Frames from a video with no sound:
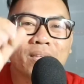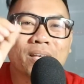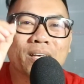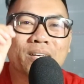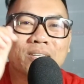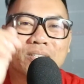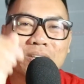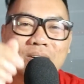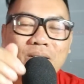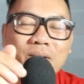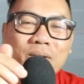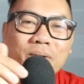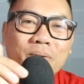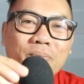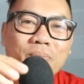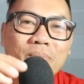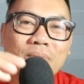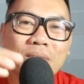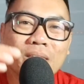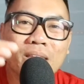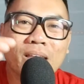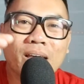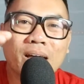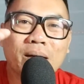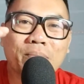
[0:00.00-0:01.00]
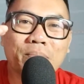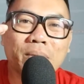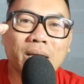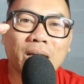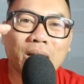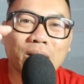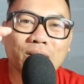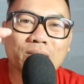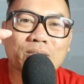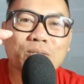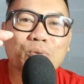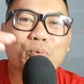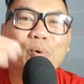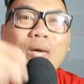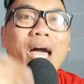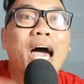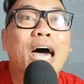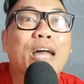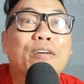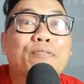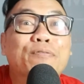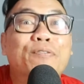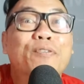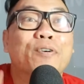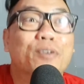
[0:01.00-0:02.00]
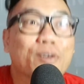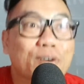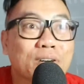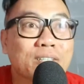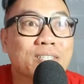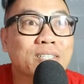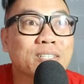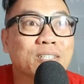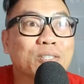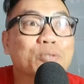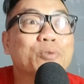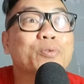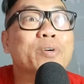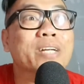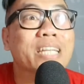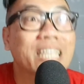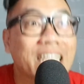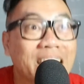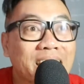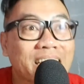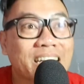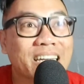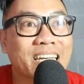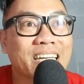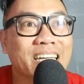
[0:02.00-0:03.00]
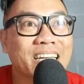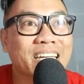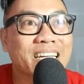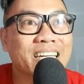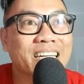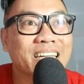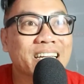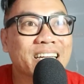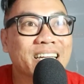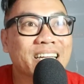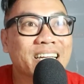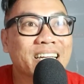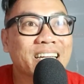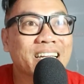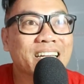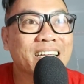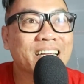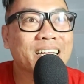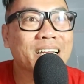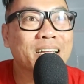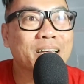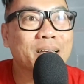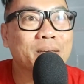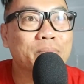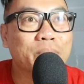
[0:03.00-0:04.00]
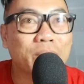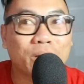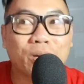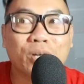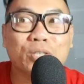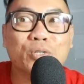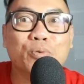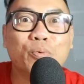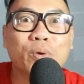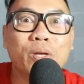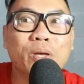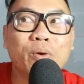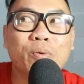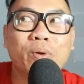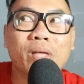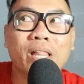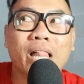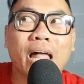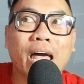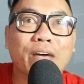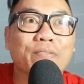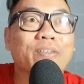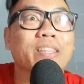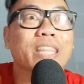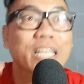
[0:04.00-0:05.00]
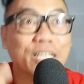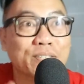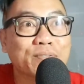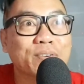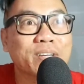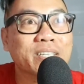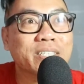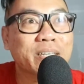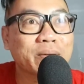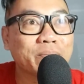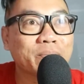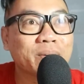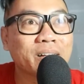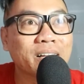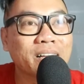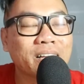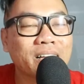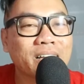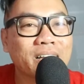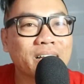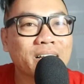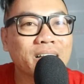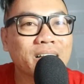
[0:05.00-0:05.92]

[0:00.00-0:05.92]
So because we are forced to read, because we will have a test, for example.